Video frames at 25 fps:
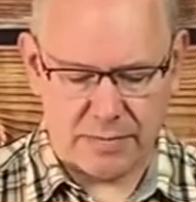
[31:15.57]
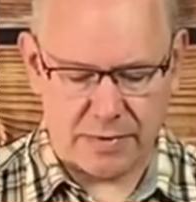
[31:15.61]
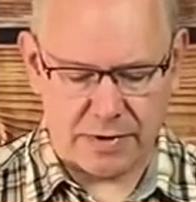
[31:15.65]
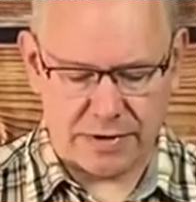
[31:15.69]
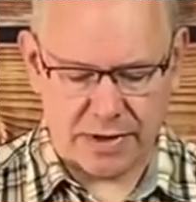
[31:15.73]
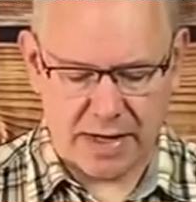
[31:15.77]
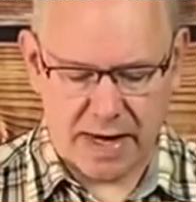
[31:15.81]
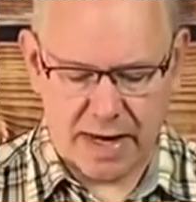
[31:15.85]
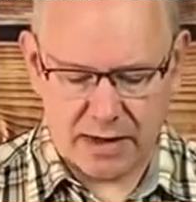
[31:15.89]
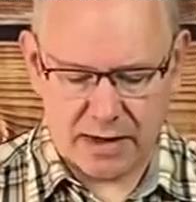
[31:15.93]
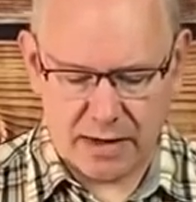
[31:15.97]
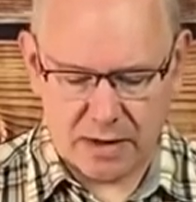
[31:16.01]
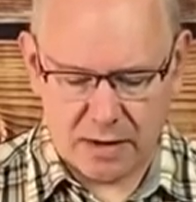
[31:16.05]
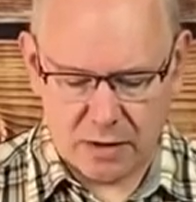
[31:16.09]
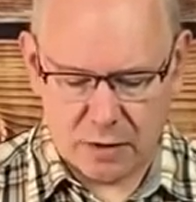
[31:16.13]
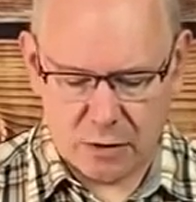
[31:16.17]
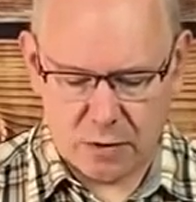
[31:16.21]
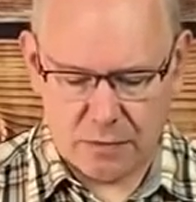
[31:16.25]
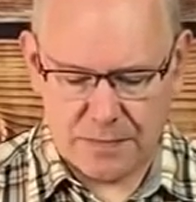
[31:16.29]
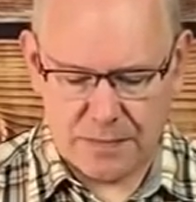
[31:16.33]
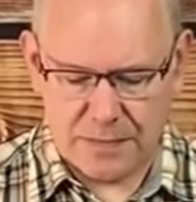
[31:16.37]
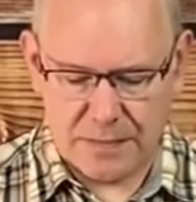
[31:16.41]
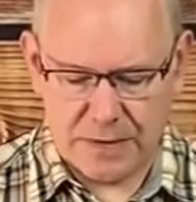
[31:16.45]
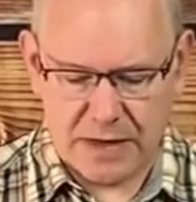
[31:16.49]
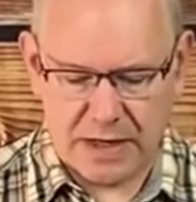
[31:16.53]
but that
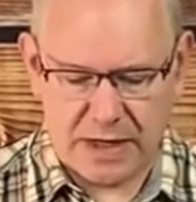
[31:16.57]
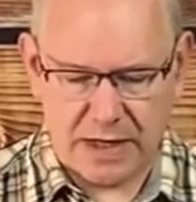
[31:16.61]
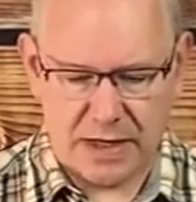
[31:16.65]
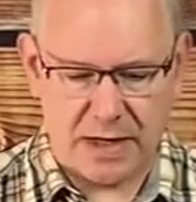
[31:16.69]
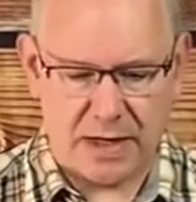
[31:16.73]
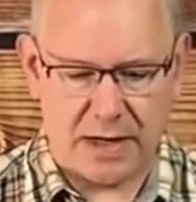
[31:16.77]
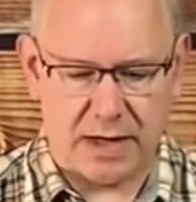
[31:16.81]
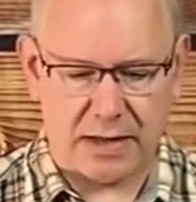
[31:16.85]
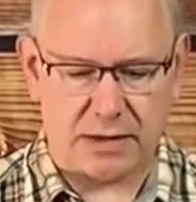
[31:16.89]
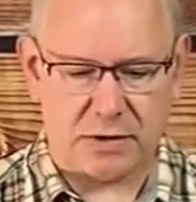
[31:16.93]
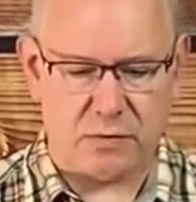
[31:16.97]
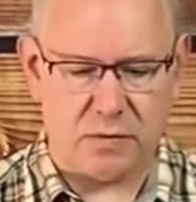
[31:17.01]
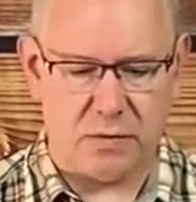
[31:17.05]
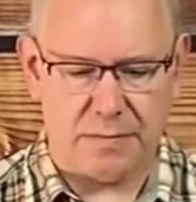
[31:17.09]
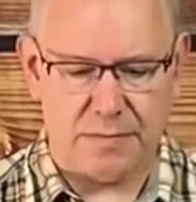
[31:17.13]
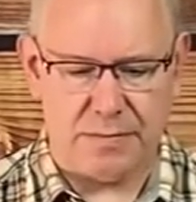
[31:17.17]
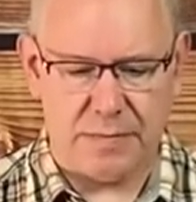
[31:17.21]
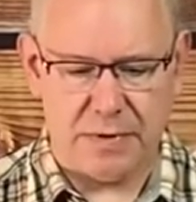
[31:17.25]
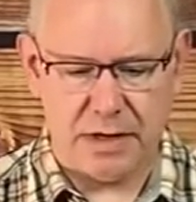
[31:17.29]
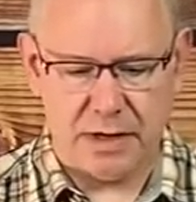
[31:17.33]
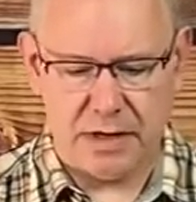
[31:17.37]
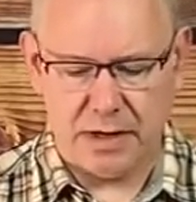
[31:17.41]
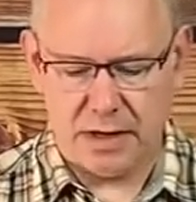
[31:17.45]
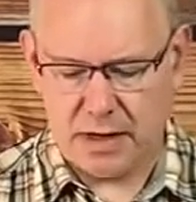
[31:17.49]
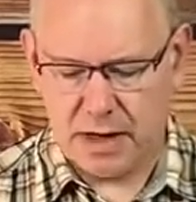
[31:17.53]
obedience would
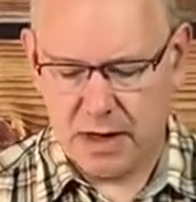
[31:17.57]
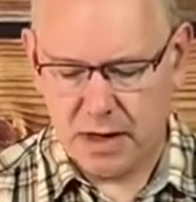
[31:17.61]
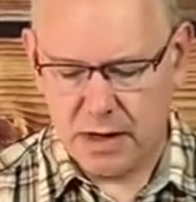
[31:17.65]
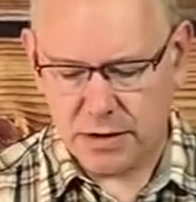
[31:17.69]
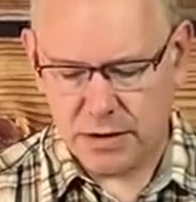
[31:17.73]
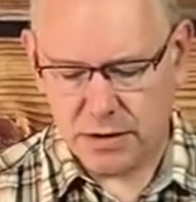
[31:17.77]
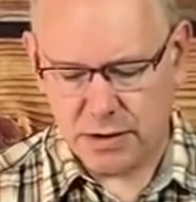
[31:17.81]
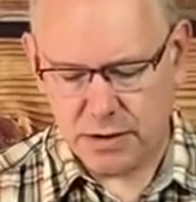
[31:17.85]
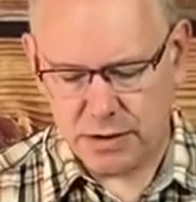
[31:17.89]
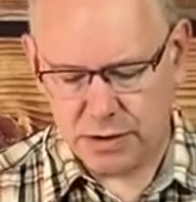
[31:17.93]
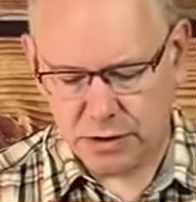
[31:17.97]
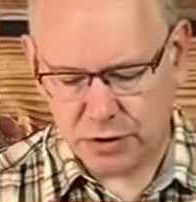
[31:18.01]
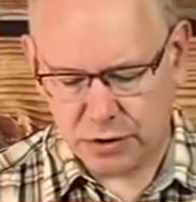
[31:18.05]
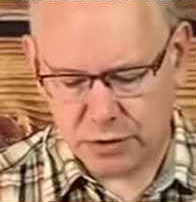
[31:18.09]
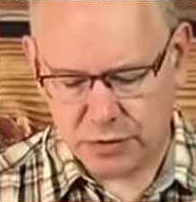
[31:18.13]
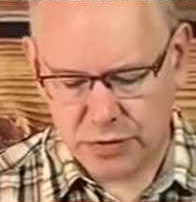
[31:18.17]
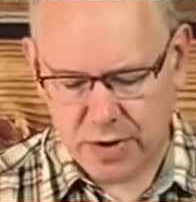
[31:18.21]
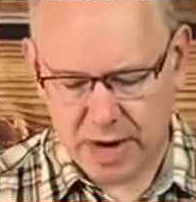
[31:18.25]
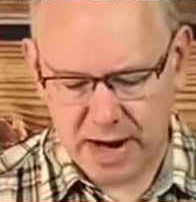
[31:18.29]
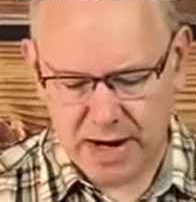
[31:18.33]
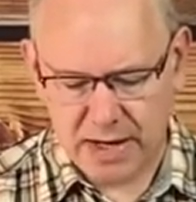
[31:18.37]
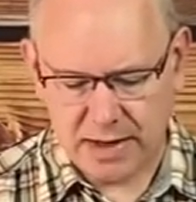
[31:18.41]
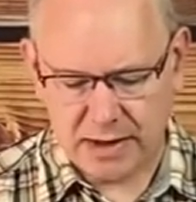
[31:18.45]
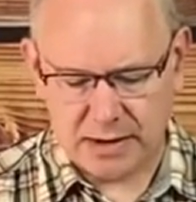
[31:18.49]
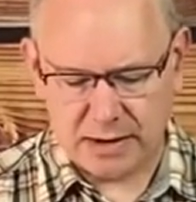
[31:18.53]
be the
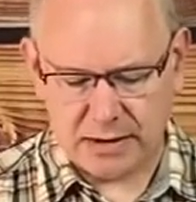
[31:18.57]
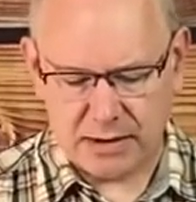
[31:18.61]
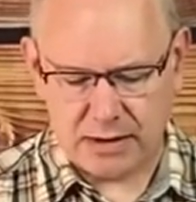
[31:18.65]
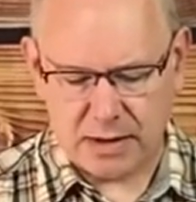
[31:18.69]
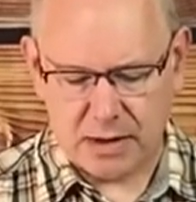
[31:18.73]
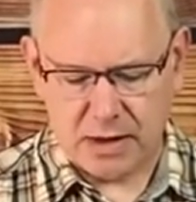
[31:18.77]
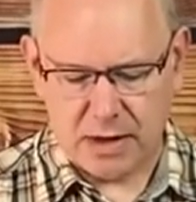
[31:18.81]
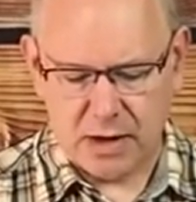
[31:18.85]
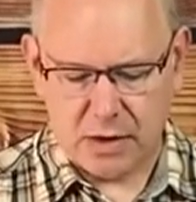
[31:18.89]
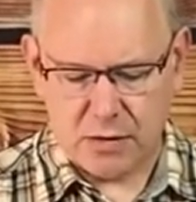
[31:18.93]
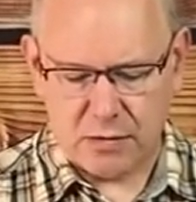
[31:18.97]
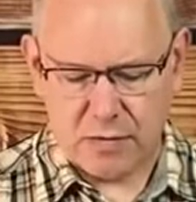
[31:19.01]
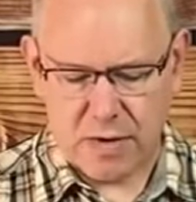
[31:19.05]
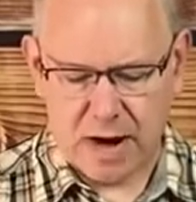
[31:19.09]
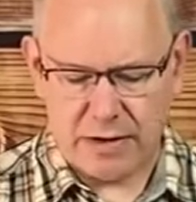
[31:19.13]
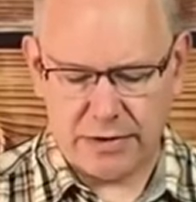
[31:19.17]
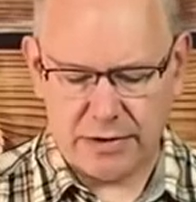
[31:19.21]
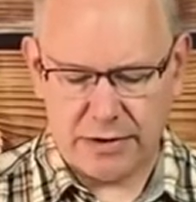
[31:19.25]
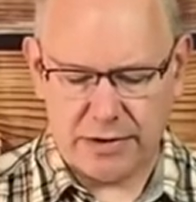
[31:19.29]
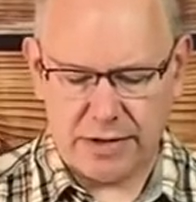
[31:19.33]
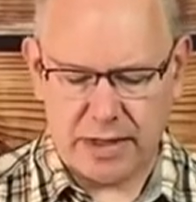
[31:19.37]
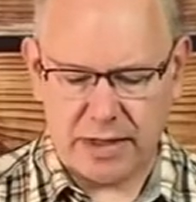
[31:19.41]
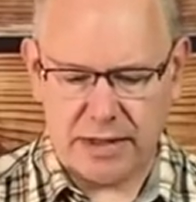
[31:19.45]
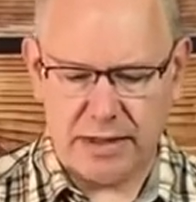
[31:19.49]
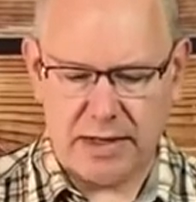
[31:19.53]
trend
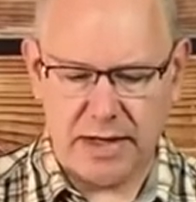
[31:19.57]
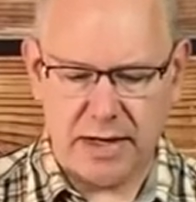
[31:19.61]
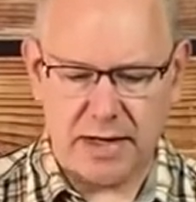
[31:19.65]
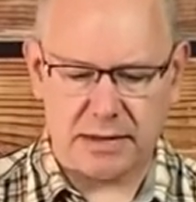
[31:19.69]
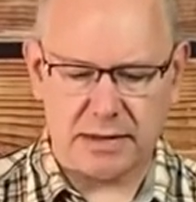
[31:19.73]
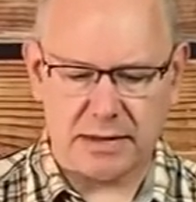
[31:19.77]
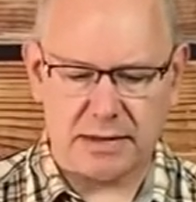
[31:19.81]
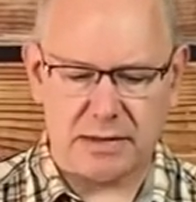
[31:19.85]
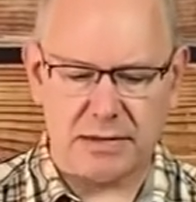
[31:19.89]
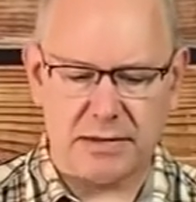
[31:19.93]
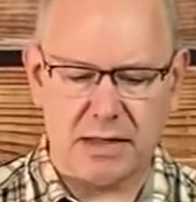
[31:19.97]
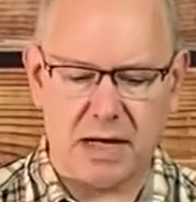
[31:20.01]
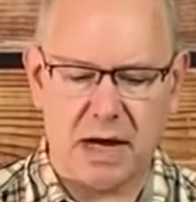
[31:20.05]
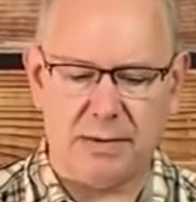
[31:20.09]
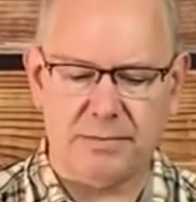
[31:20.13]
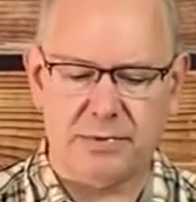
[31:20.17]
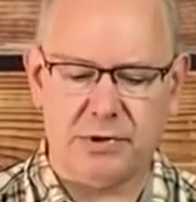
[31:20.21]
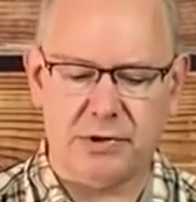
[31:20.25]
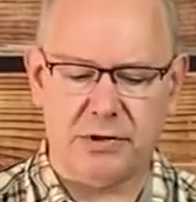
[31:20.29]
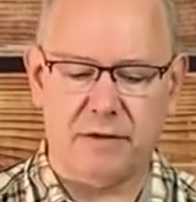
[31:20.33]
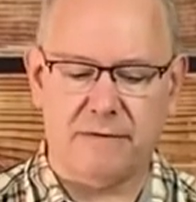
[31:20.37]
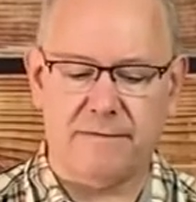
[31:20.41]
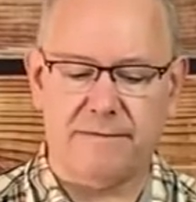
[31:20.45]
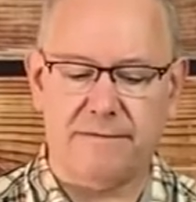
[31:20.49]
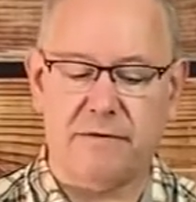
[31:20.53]
rather than the
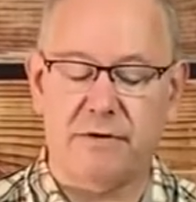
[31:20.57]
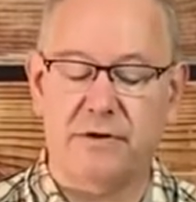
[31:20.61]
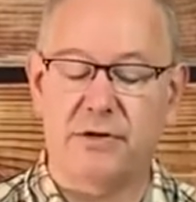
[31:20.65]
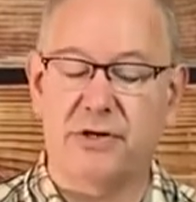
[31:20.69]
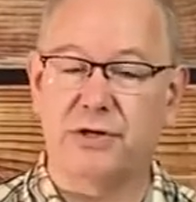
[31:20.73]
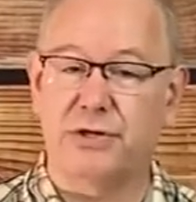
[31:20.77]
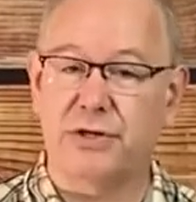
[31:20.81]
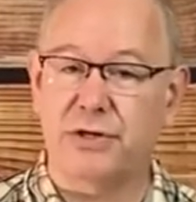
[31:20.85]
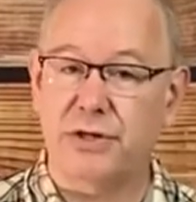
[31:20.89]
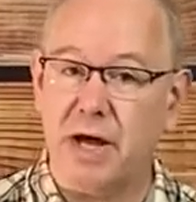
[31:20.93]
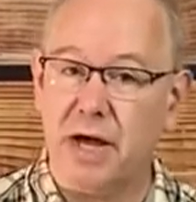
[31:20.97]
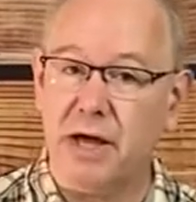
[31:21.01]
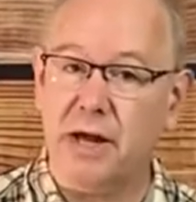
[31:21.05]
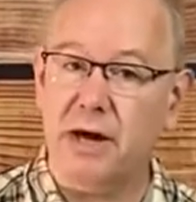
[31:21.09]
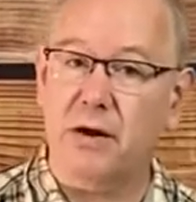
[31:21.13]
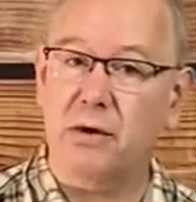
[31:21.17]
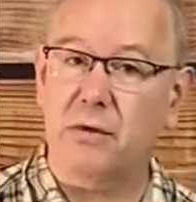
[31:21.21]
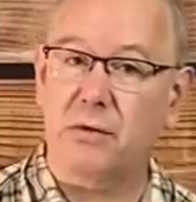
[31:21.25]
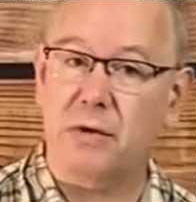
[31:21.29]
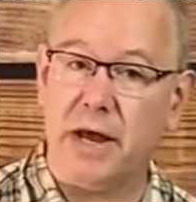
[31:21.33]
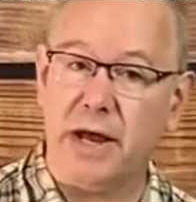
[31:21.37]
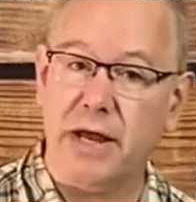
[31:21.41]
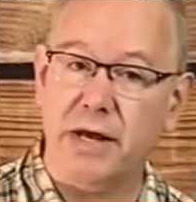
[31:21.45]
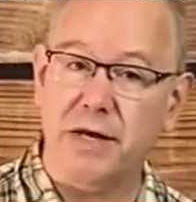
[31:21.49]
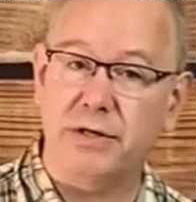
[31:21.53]
exception for
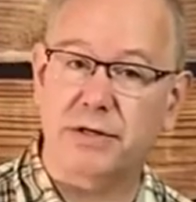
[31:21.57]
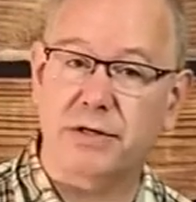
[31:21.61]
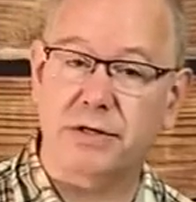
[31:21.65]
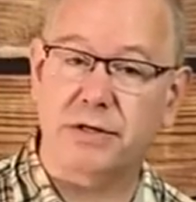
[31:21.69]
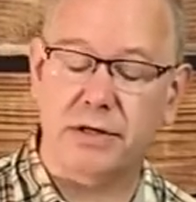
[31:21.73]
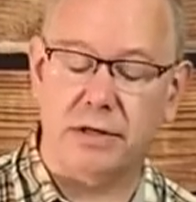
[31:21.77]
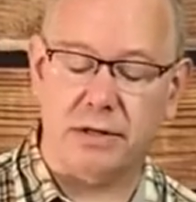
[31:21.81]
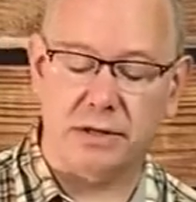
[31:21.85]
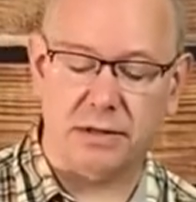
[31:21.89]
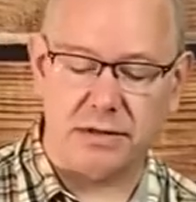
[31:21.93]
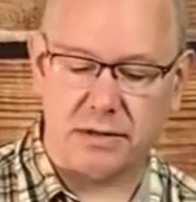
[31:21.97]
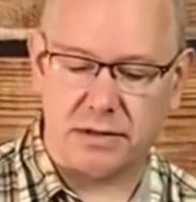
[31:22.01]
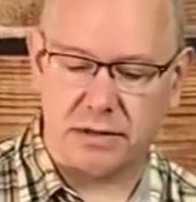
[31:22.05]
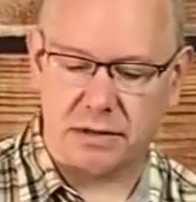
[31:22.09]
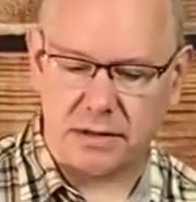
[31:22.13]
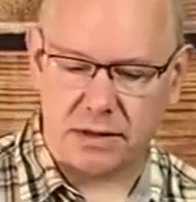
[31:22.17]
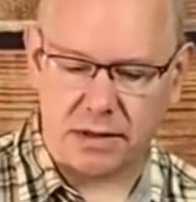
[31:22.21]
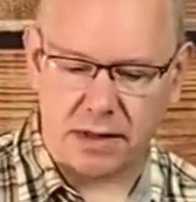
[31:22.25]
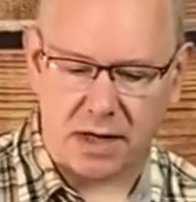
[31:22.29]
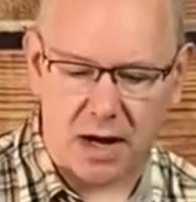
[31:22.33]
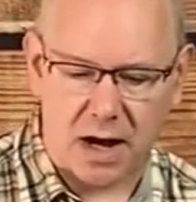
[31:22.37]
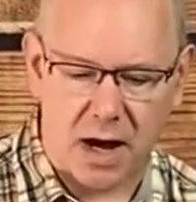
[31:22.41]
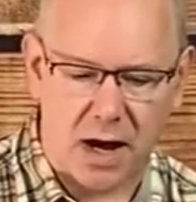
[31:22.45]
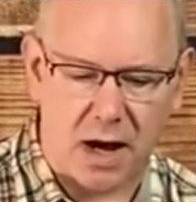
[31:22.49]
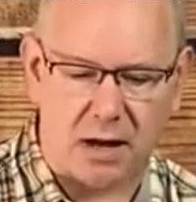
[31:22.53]
generations to
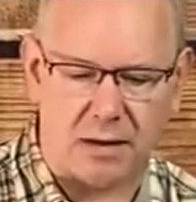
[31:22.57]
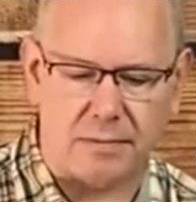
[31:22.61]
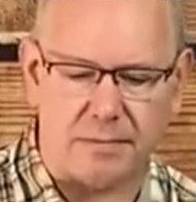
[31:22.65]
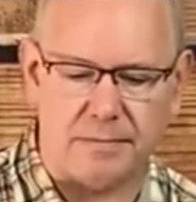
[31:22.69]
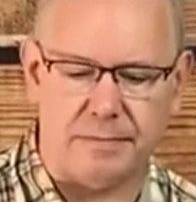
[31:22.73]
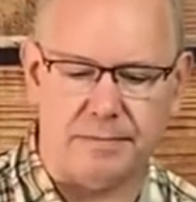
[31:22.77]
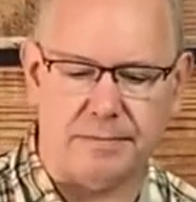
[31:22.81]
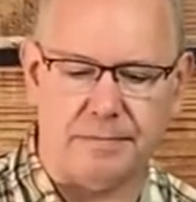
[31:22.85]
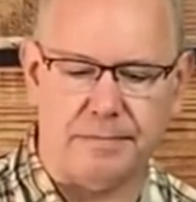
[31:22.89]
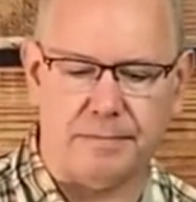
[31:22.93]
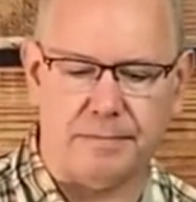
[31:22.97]
come.